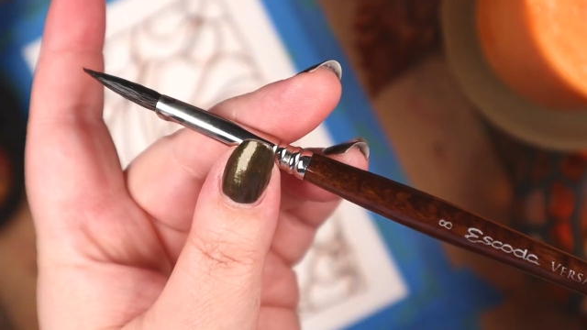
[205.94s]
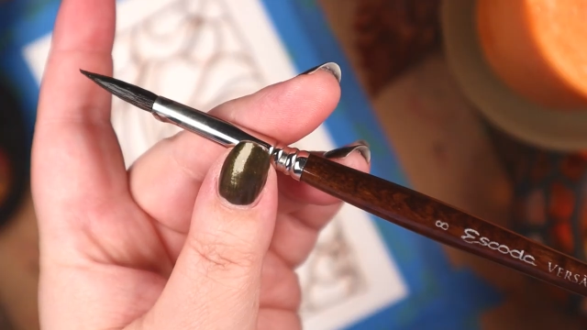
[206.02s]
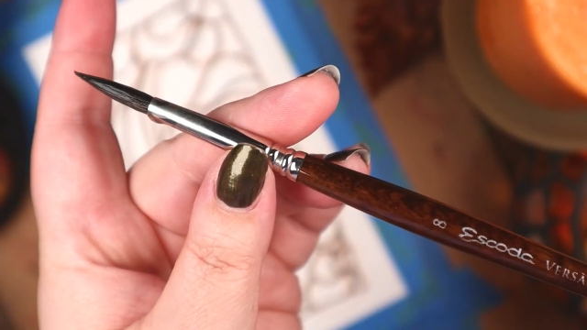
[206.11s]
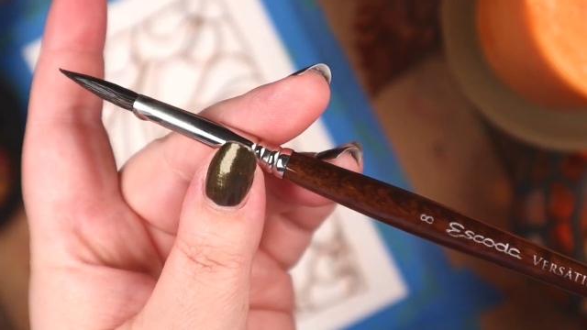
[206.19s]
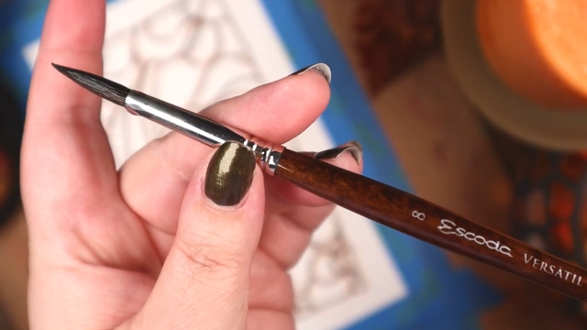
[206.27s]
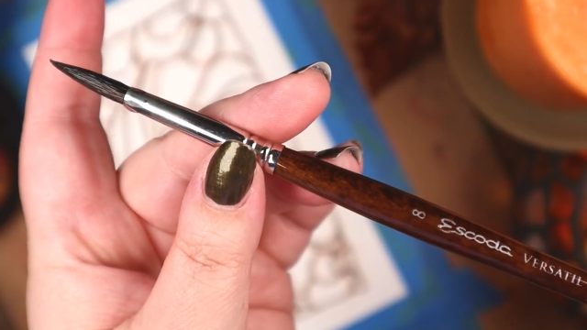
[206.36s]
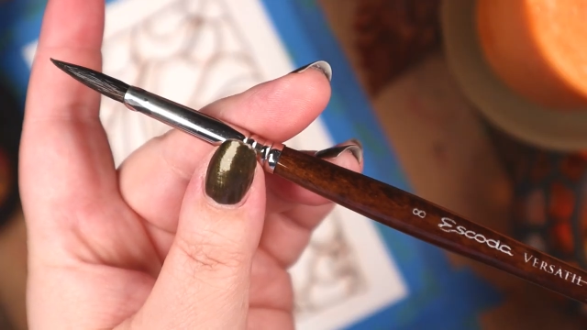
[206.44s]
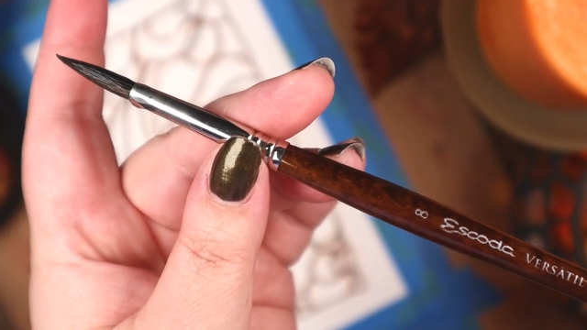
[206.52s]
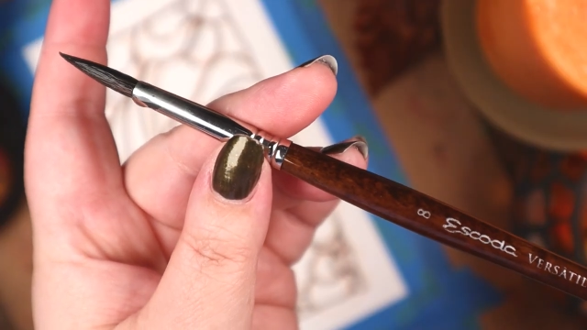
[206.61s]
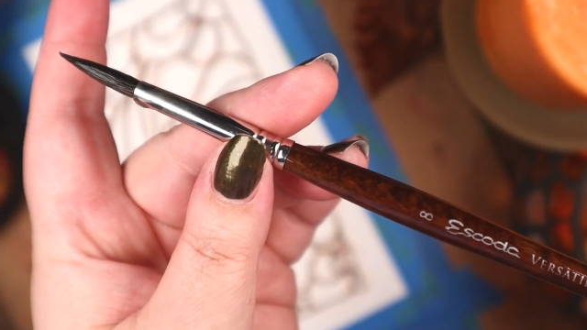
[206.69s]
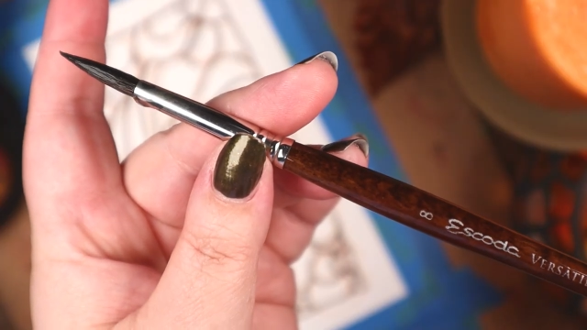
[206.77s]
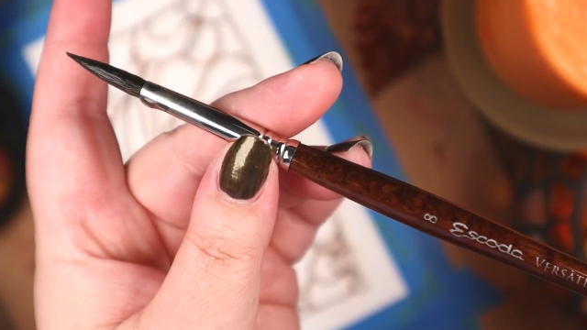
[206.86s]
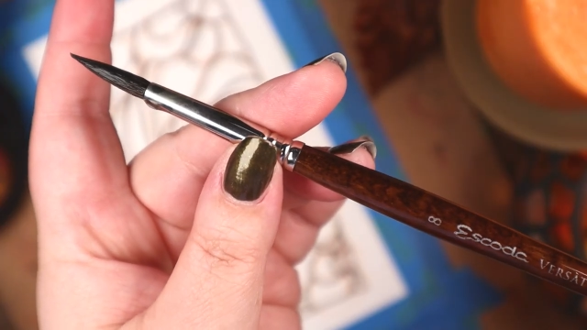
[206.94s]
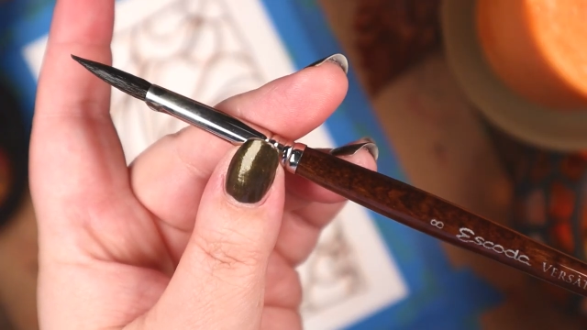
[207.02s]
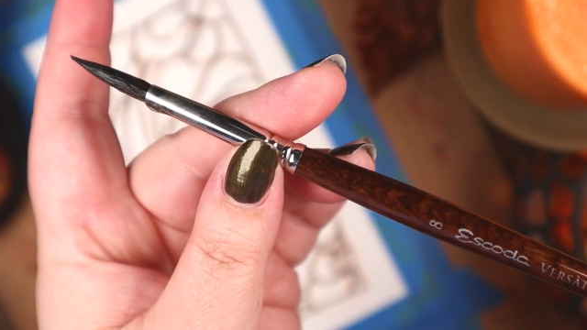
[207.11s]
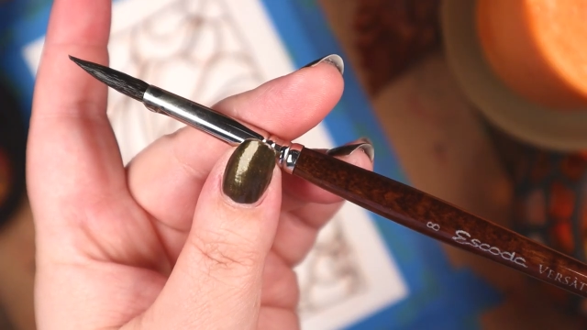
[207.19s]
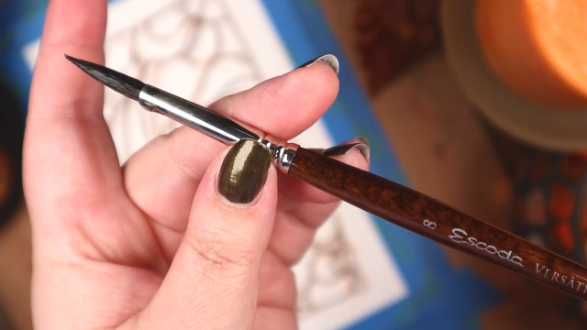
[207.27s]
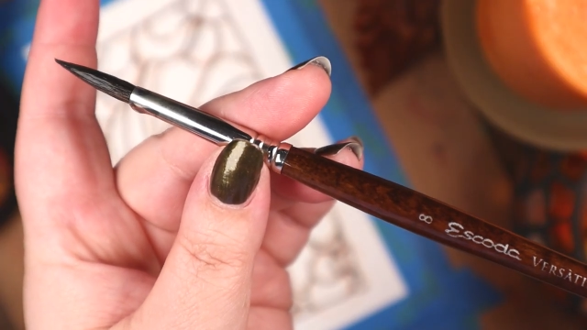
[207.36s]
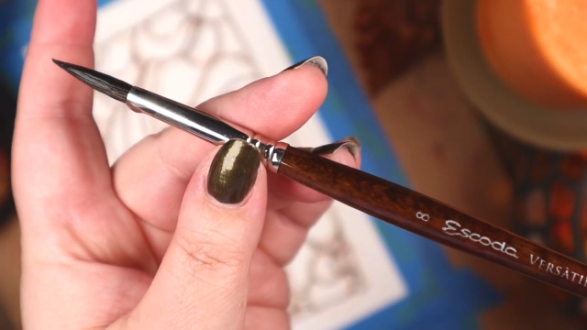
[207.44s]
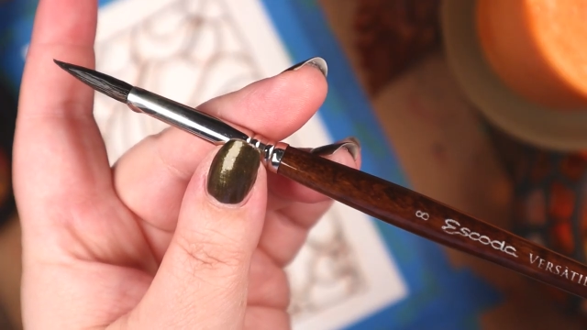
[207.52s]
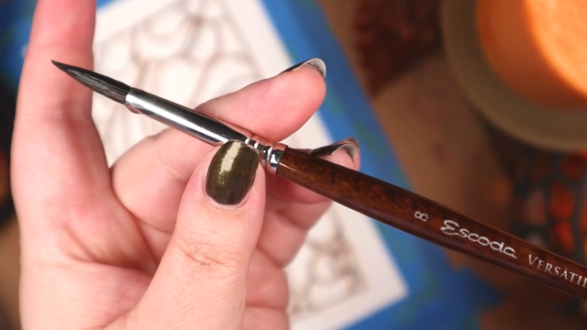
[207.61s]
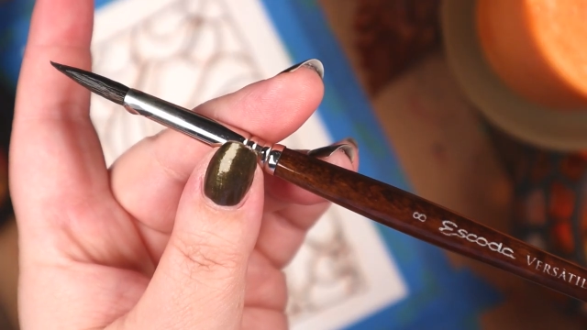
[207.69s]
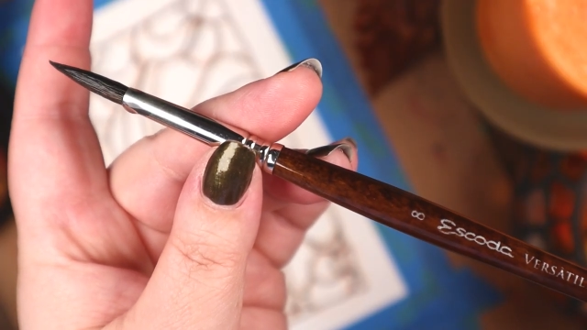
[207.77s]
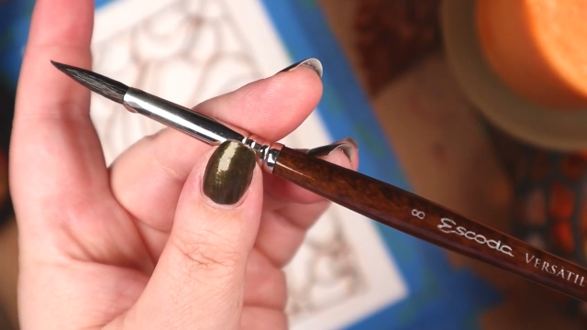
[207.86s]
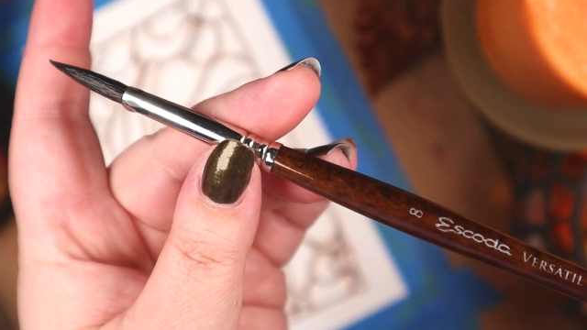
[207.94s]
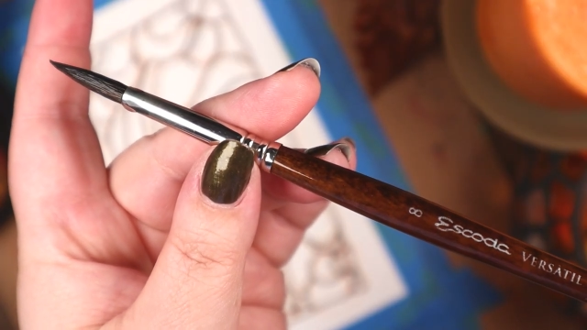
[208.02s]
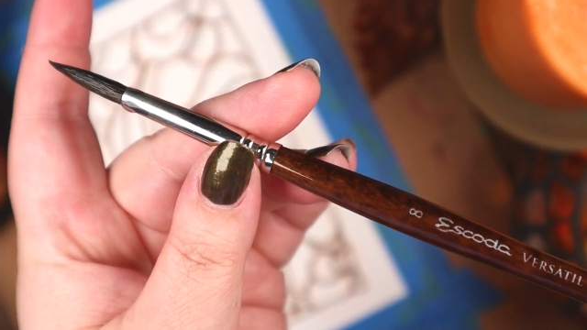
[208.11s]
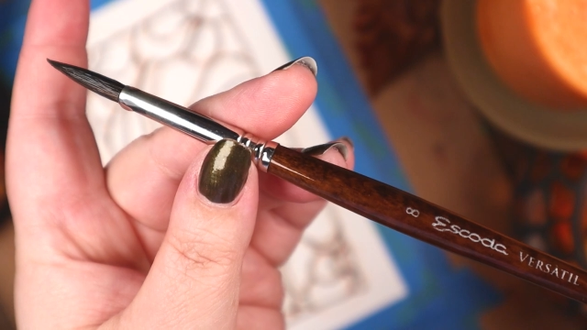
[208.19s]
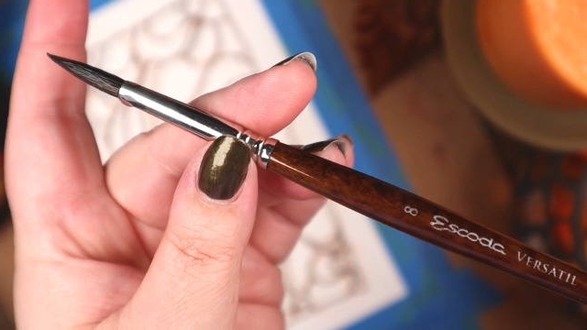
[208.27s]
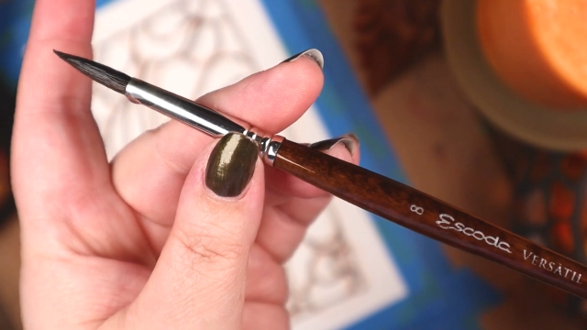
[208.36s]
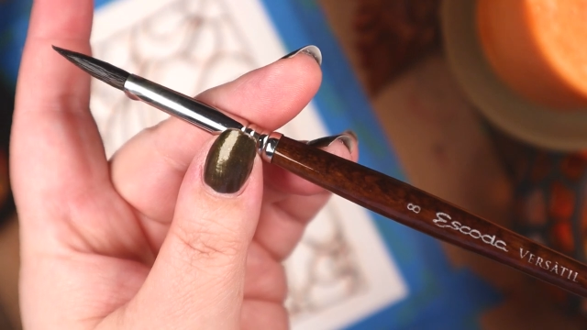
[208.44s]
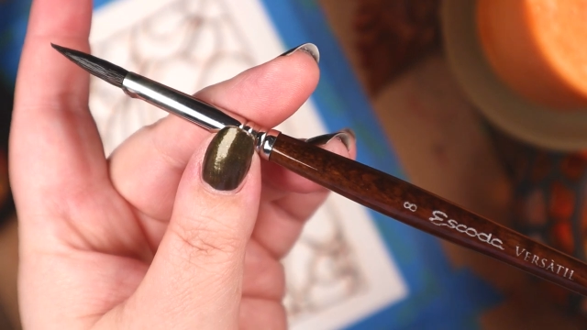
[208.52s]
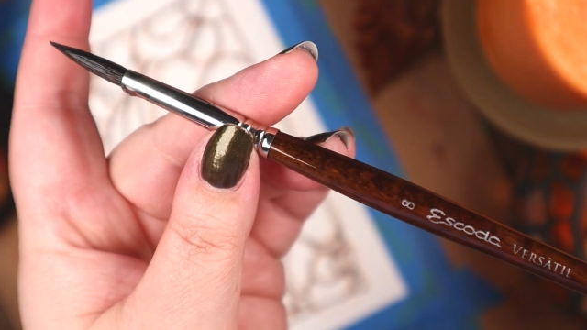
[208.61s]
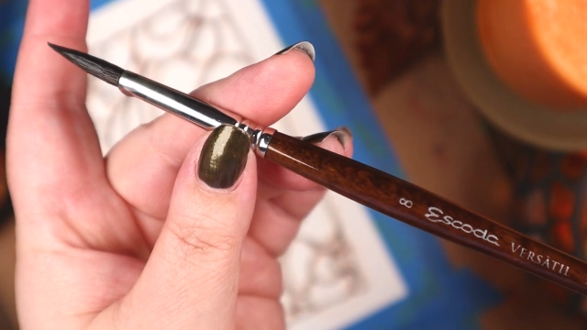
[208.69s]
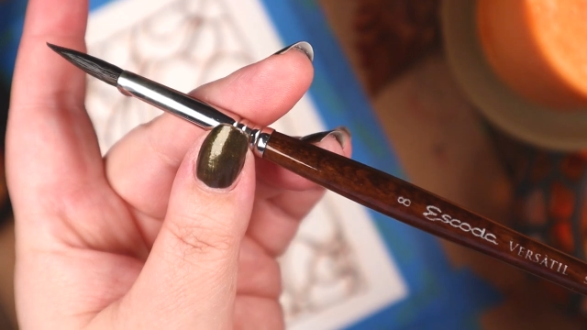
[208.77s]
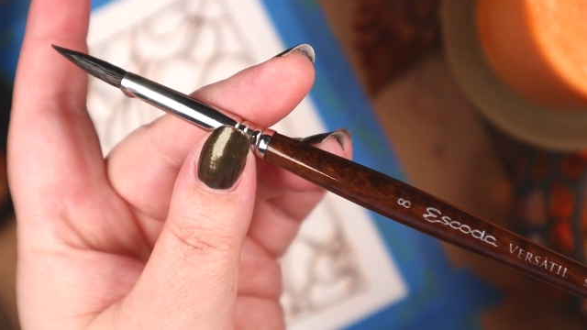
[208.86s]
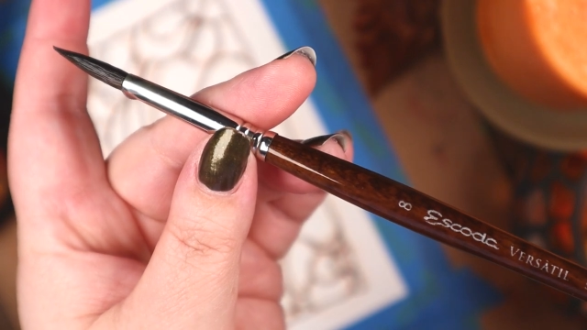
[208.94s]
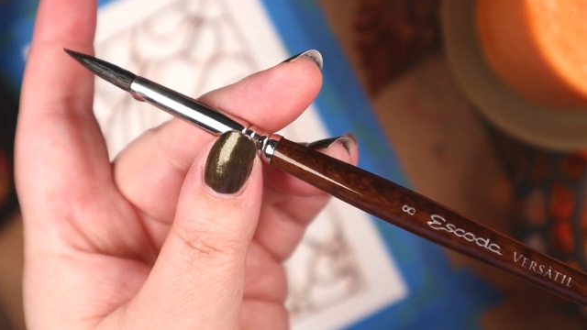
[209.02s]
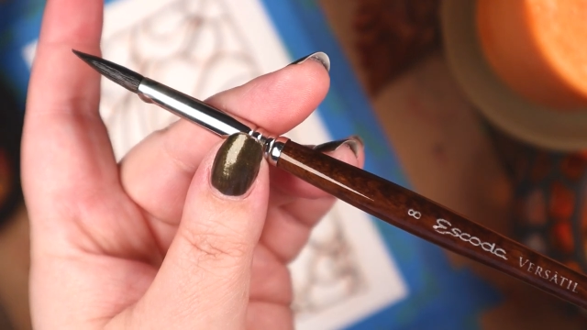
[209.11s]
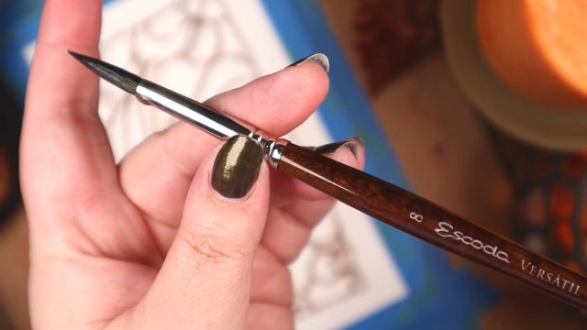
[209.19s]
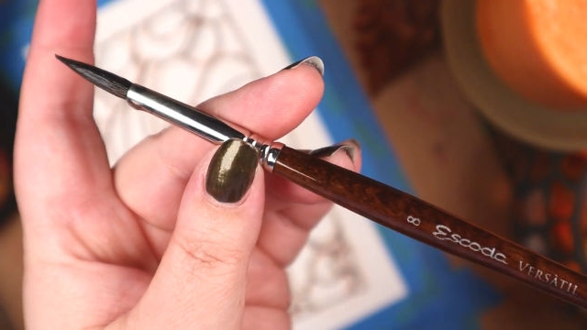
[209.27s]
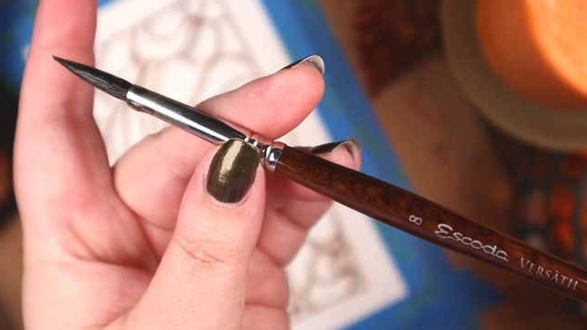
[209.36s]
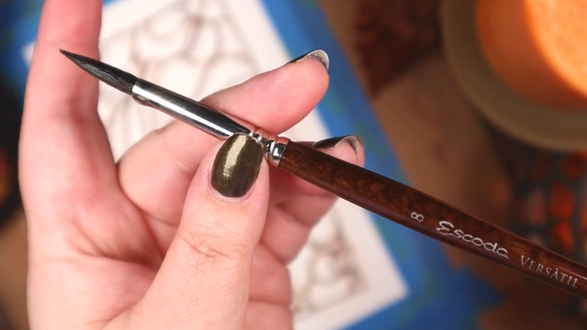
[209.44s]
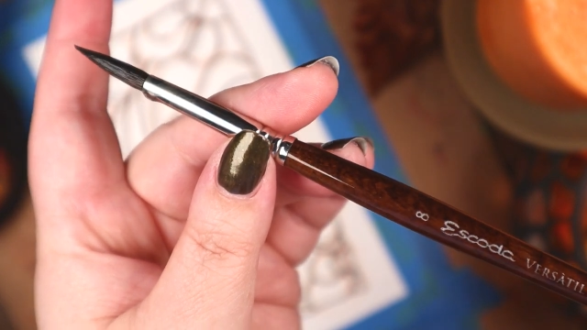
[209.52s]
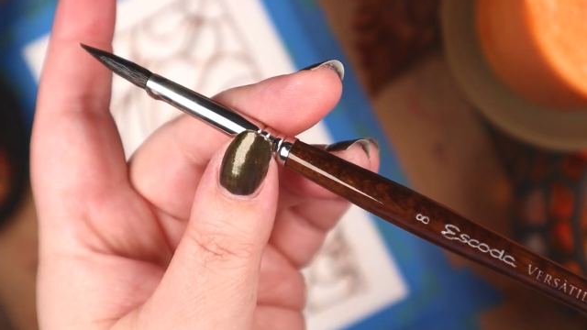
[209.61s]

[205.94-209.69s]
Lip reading: [unreadable: no face in view]